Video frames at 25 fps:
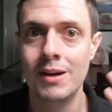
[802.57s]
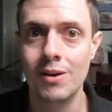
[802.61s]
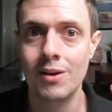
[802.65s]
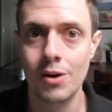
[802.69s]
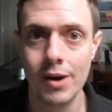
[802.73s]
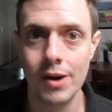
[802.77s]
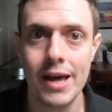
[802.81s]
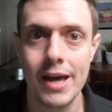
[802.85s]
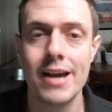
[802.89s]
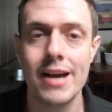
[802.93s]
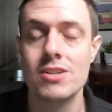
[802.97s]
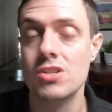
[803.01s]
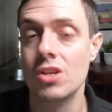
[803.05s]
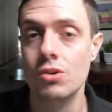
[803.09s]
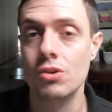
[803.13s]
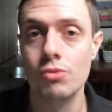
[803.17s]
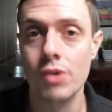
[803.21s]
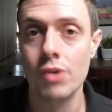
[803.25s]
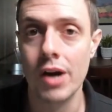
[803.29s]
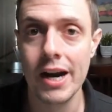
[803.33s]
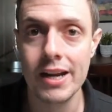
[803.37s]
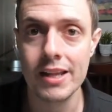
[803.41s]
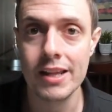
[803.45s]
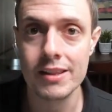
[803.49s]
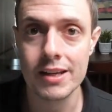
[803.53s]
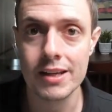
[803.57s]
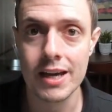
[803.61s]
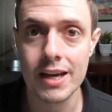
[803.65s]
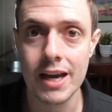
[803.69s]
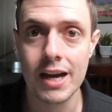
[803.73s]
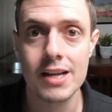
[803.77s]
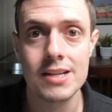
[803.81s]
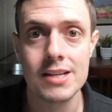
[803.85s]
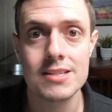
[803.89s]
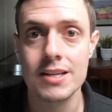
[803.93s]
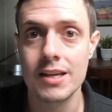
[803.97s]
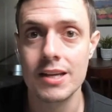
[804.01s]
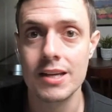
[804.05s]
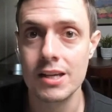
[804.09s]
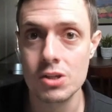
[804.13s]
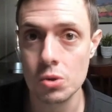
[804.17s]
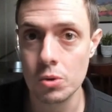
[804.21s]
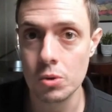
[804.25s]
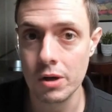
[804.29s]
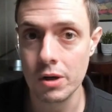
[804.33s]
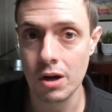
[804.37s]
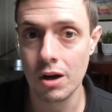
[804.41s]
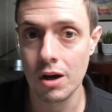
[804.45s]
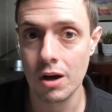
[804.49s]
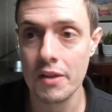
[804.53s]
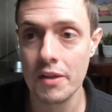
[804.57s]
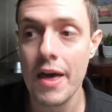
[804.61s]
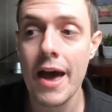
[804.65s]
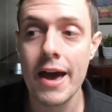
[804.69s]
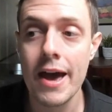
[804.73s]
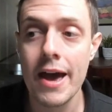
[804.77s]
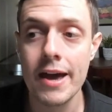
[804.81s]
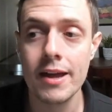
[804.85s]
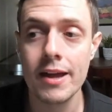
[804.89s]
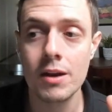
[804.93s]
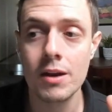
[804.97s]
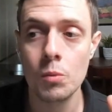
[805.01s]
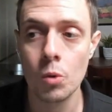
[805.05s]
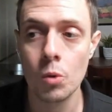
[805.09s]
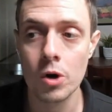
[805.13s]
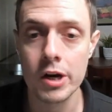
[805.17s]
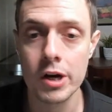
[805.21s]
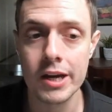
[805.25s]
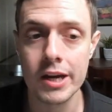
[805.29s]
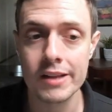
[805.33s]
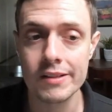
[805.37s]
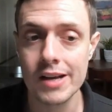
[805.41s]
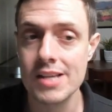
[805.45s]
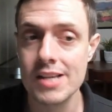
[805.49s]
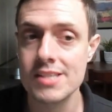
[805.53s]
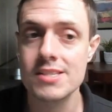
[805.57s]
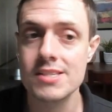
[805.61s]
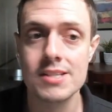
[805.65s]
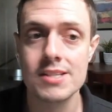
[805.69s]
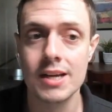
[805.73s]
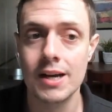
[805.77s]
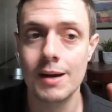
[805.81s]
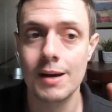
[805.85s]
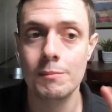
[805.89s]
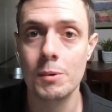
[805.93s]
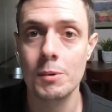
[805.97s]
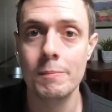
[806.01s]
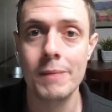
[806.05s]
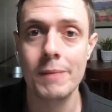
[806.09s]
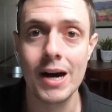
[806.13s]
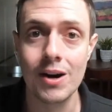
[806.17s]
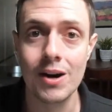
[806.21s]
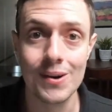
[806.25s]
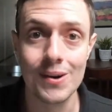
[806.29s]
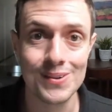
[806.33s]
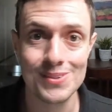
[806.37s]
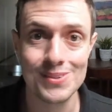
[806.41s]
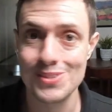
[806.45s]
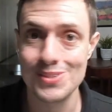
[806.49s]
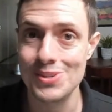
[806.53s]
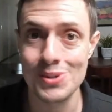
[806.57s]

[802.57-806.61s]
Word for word: on actually writing the content and doing all that and worrying less time about,